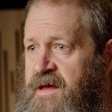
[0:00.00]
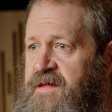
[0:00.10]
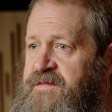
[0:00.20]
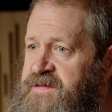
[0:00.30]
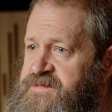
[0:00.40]

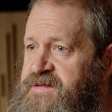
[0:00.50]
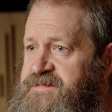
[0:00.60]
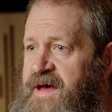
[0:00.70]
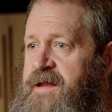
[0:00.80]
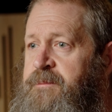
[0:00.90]
These are
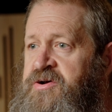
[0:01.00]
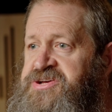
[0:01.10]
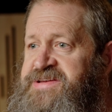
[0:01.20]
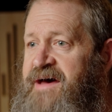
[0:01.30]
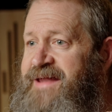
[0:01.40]
designed to push
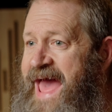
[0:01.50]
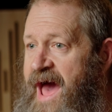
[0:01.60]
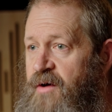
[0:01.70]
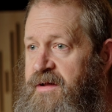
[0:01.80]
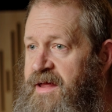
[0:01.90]
sound
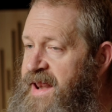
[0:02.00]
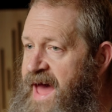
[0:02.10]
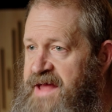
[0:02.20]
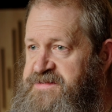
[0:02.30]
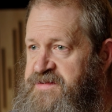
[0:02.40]
out,
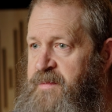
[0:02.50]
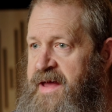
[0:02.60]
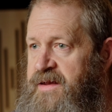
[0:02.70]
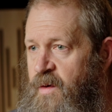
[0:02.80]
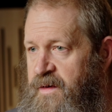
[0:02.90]
not just
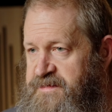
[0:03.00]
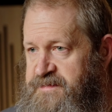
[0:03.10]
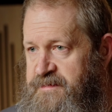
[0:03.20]
make noise.